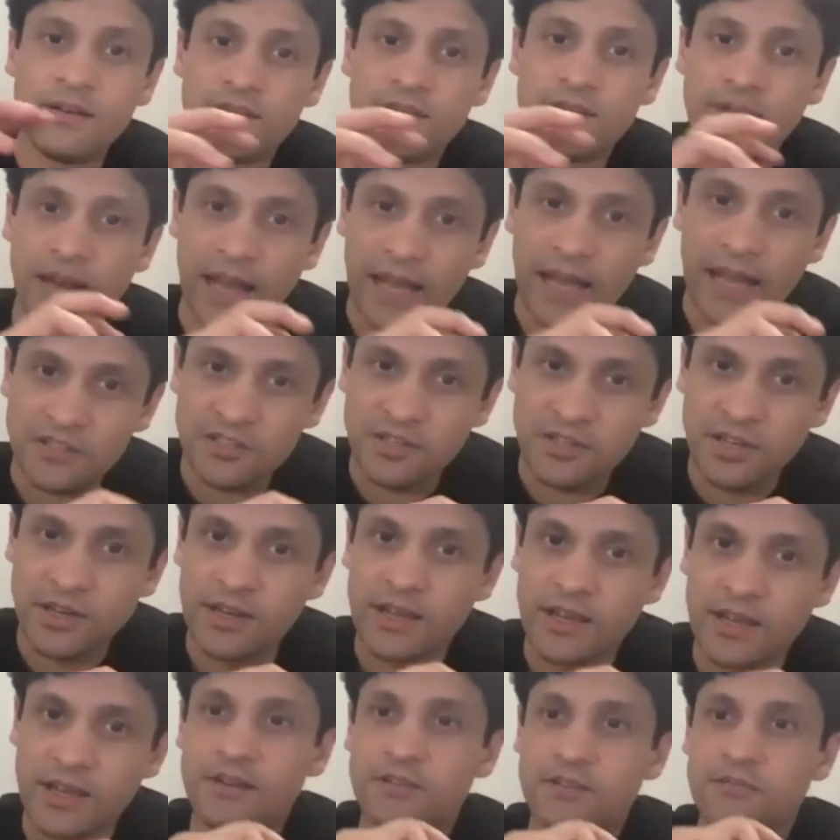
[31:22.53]
snatched her
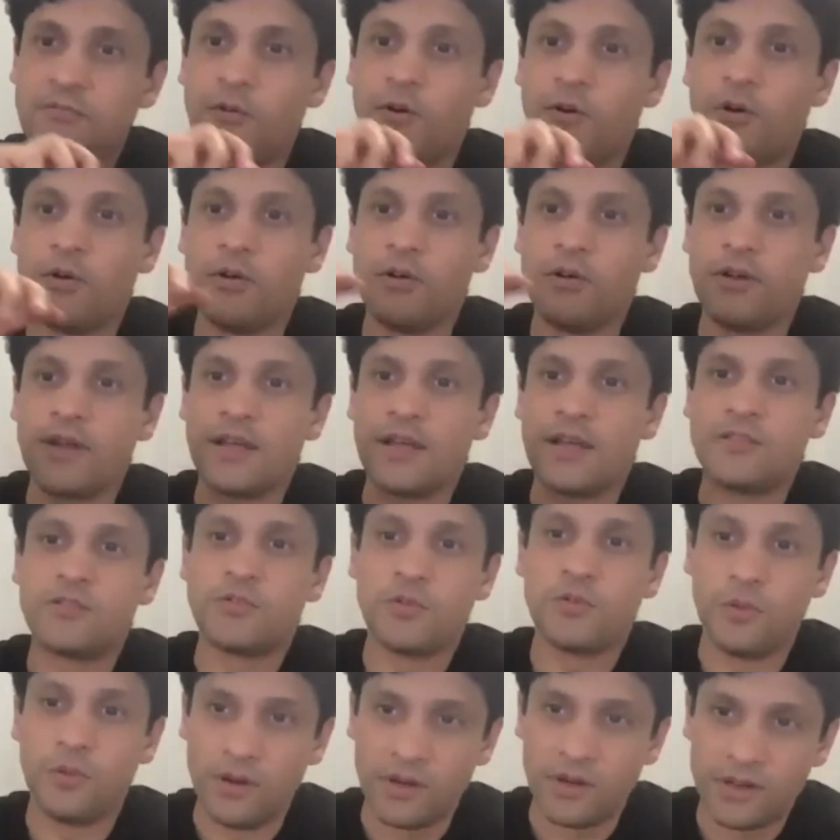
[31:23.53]
kid's phone and
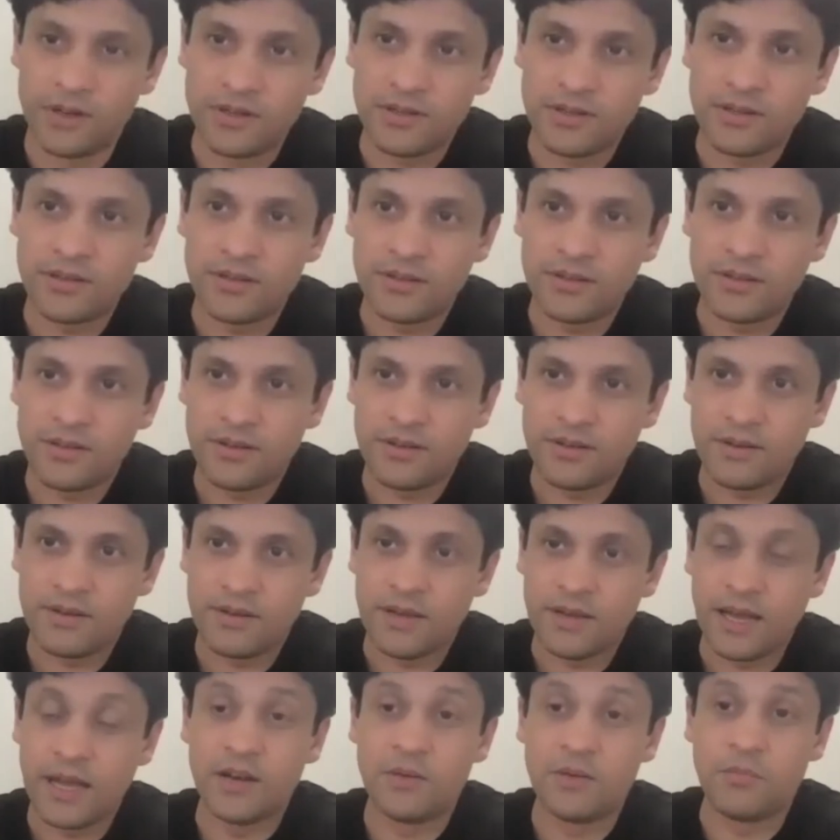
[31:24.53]
threw it
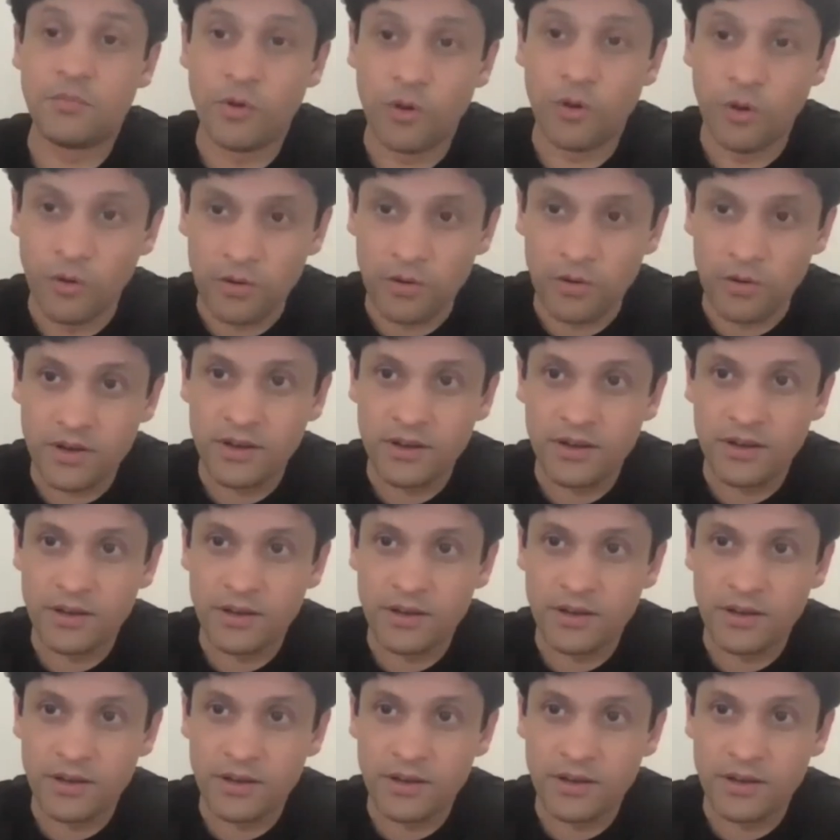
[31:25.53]
and it broke.